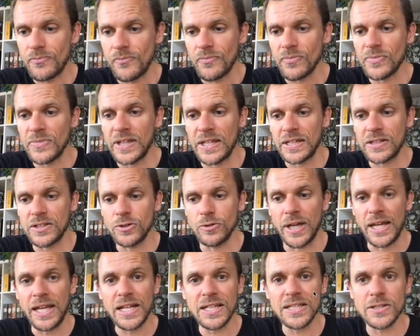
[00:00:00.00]
that
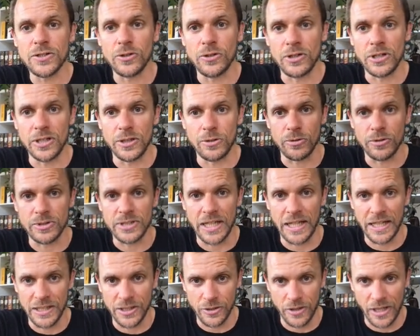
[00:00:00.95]
you externally
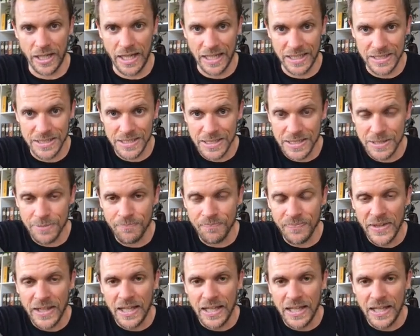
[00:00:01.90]
rotate your hands,